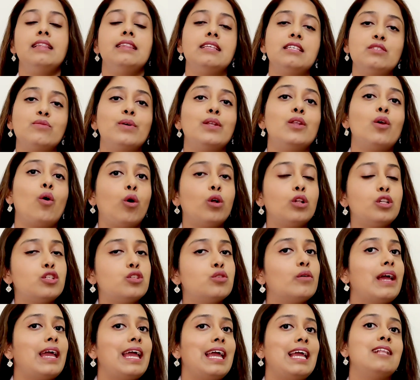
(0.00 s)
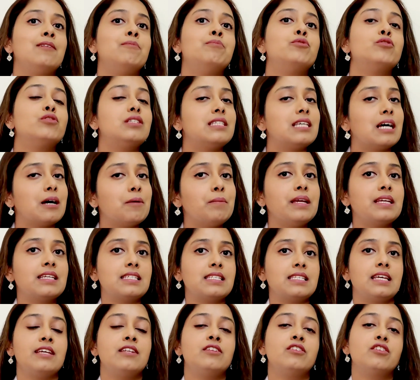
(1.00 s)
This will also help to some
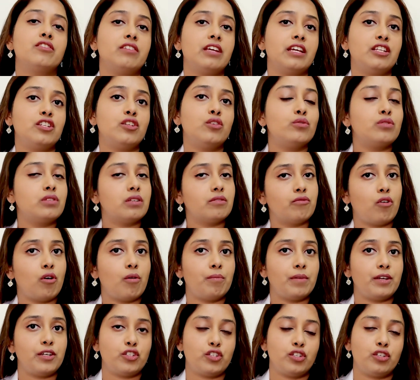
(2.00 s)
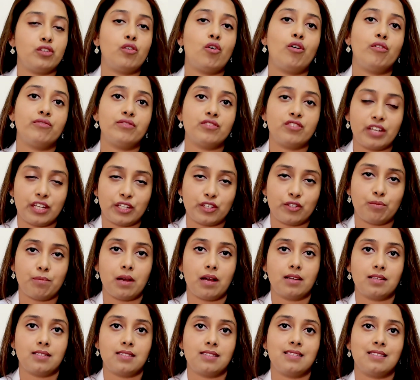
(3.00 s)
extent reduce the formation of stretch
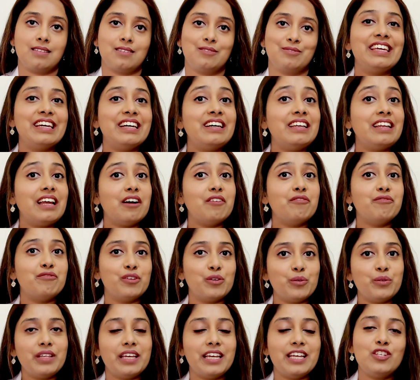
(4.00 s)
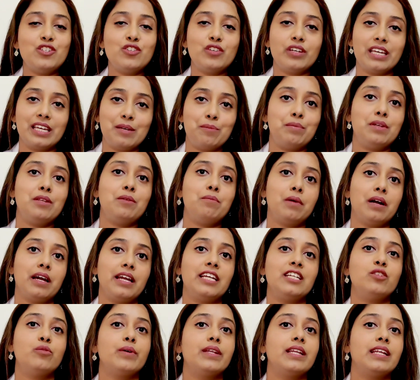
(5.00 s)
marks. Here are a few things to keep in
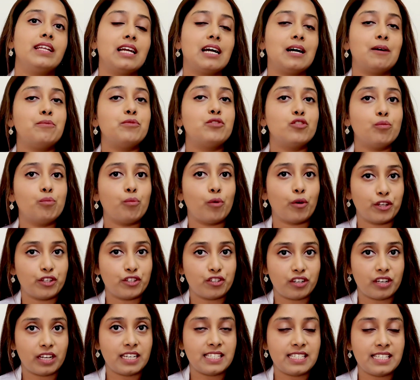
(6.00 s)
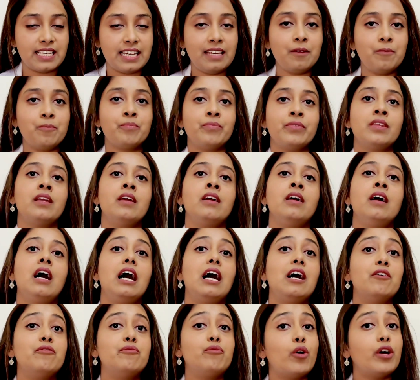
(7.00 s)
mind when it comes to moisturizing.
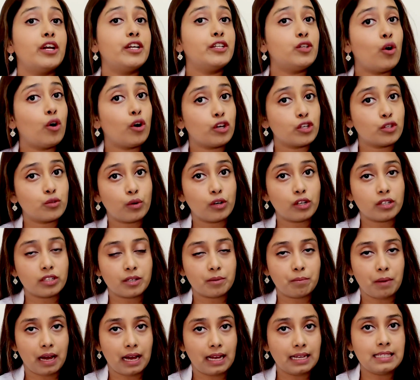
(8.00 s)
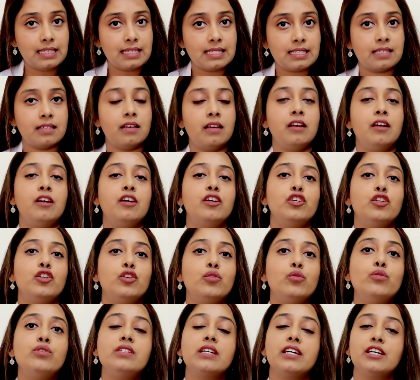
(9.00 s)
Avoid hot water baths.
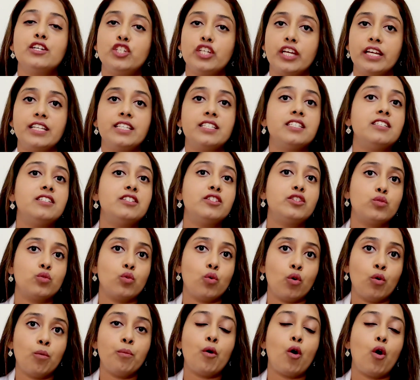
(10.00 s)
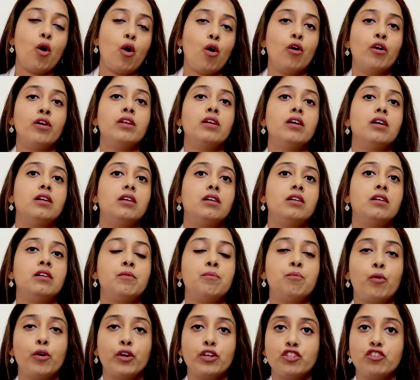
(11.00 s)
Use a gentle soap or a
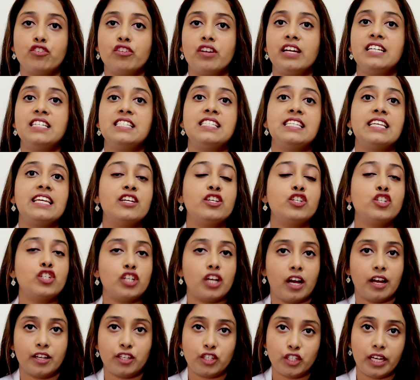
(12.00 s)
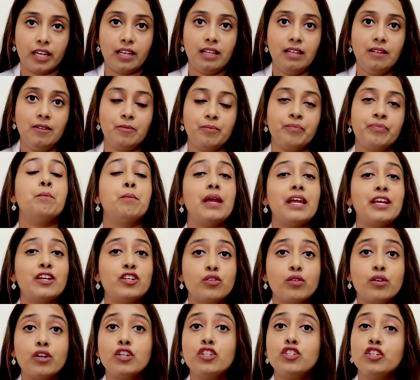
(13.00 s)
moisturizing shower gel. Make
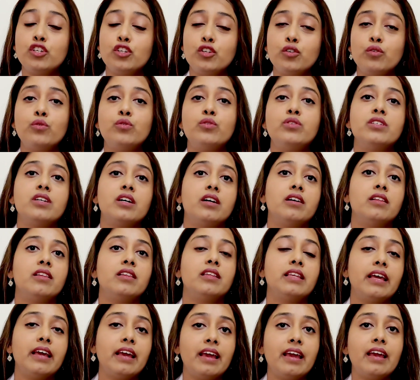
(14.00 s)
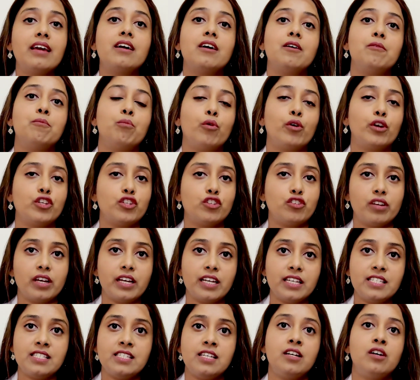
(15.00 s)
sure to use a thick
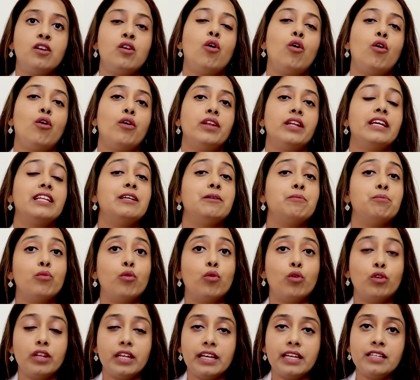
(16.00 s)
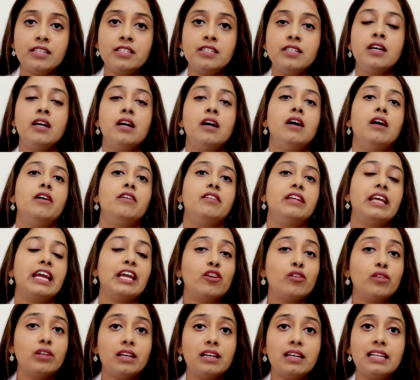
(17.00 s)
moisturizer or an emollient
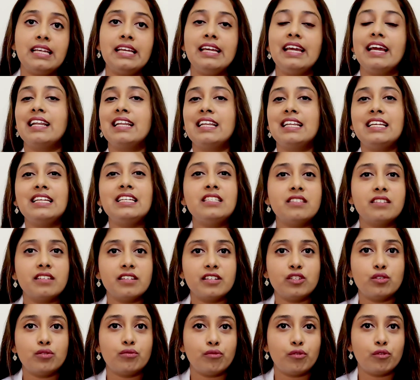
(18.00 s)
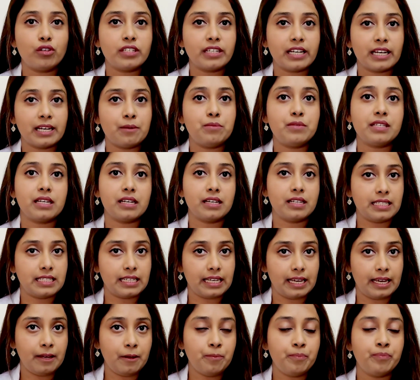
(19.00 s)
regularly, at least 3 to 4 times a
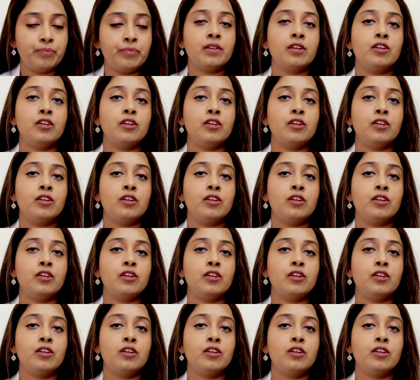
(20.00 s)
day.